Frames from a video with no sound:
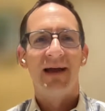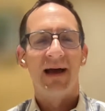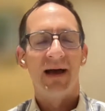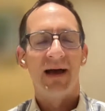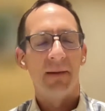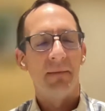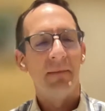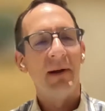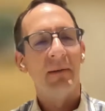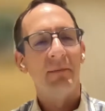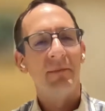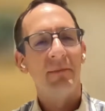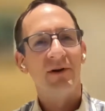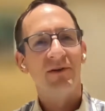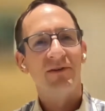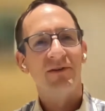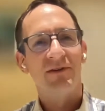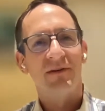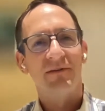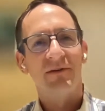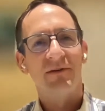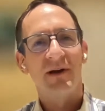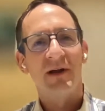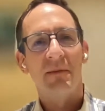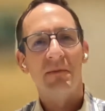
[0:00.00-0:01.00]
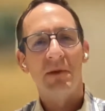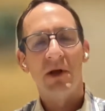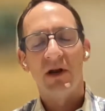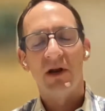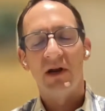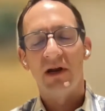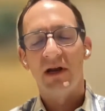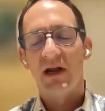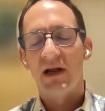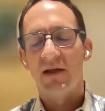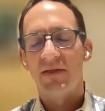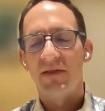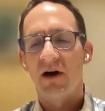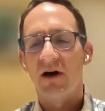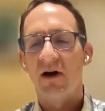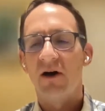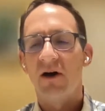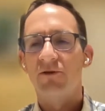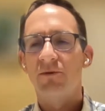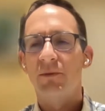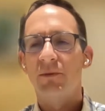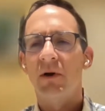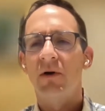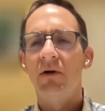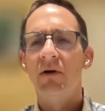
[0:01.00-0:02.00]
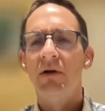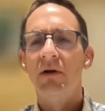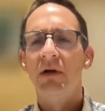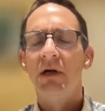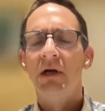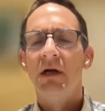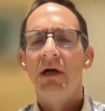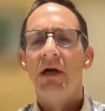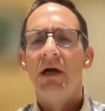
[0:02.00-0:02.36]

members of our community at the hospital.